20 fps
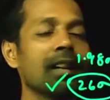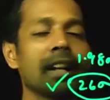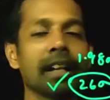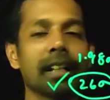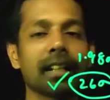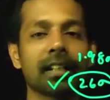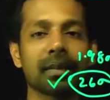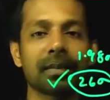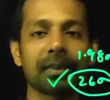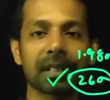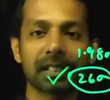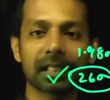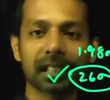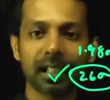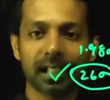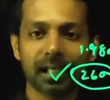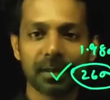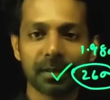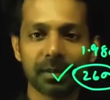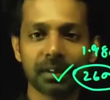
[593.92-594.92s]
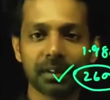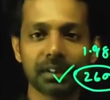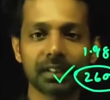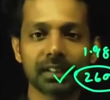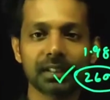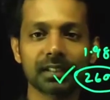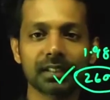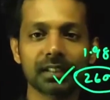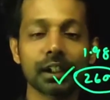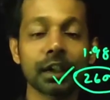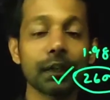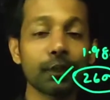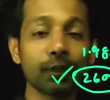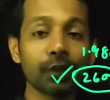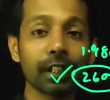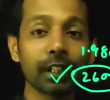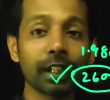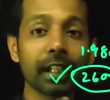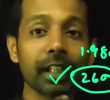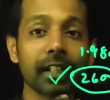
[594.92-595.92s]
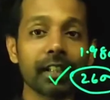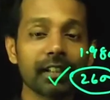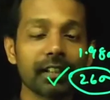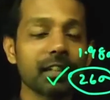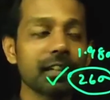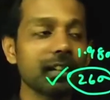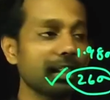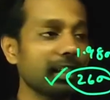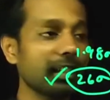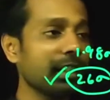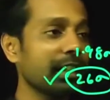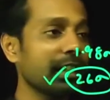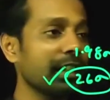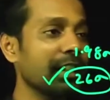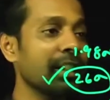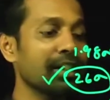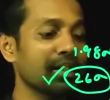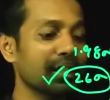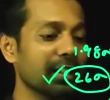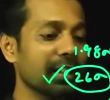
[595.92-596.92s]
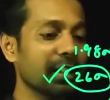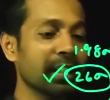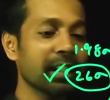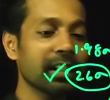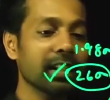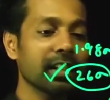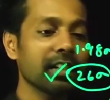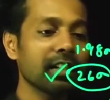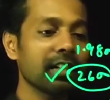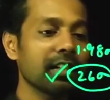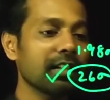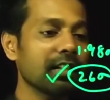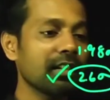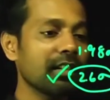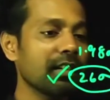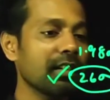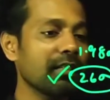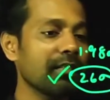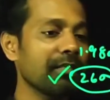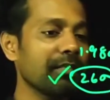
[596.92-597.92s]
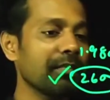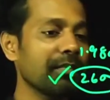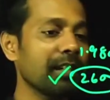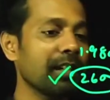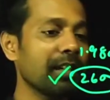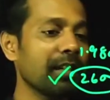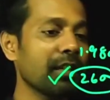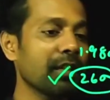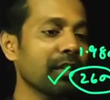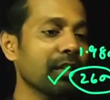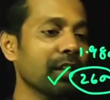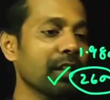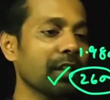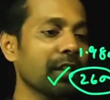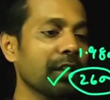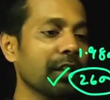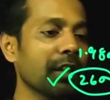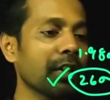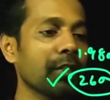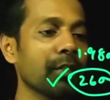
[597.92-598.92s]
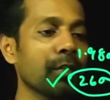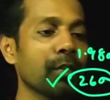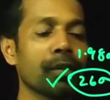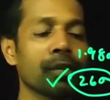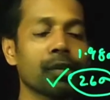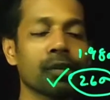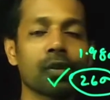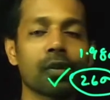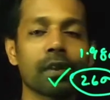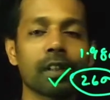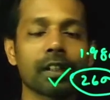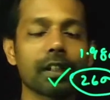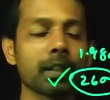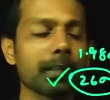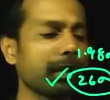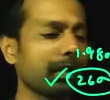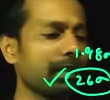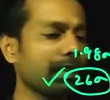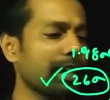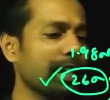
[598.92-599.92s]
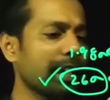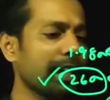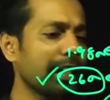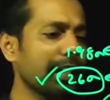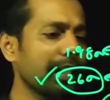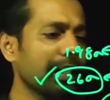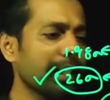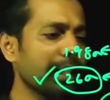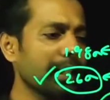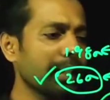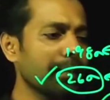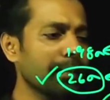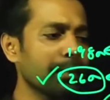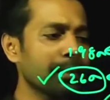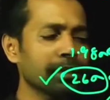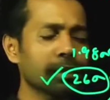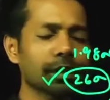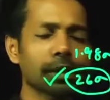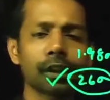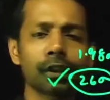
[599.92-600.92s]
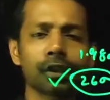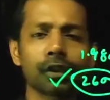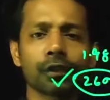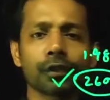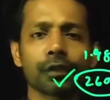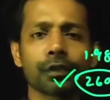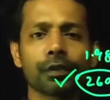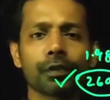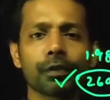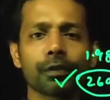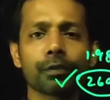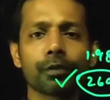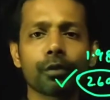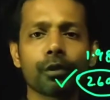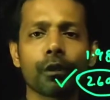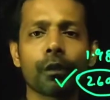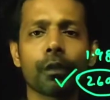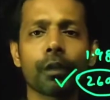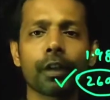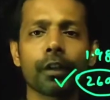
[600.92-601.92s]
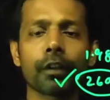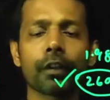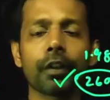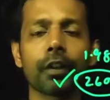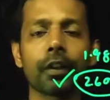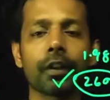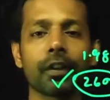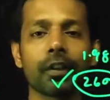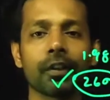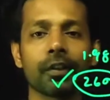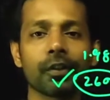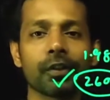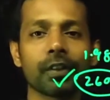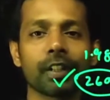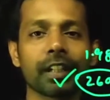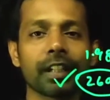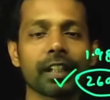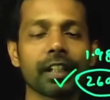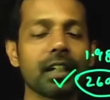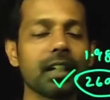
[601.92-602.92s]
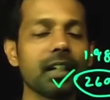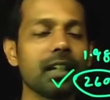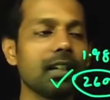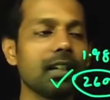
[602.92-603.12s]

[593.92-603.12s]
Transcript: accepting null hypothesis. If you take a condition like level of significance 0.01. That means 99% of confidence interval if you take